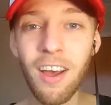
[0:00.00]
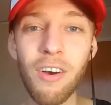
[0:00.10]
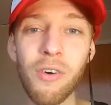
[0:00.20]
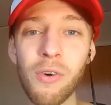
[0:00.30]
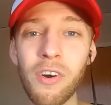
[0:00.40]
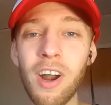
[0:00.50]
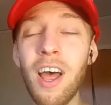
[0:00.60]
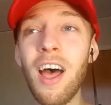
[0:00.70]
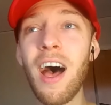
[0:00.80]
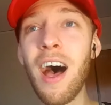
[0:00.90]
or
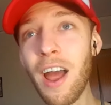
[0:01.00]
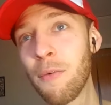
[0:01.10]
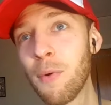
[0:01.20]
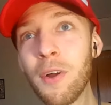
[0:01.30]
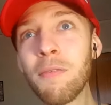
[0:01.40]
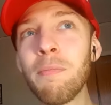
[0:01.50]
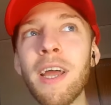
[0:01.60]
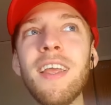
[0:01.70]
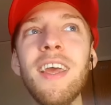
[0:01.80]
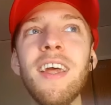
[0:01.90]
I want my
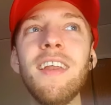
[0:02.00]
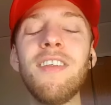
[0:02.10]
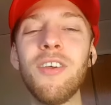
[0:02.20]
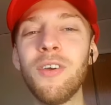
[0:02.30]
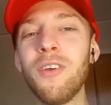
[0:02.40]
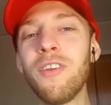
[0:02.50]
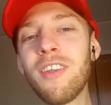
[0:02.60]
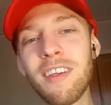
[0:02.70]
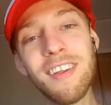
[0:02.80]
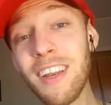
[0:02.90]
kid to
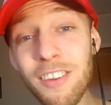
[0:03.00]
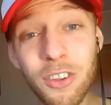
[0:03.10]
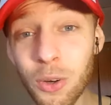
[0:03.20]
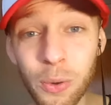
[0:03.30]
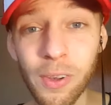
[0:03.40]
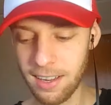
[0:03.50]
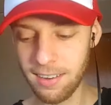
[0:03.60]
succeed in school.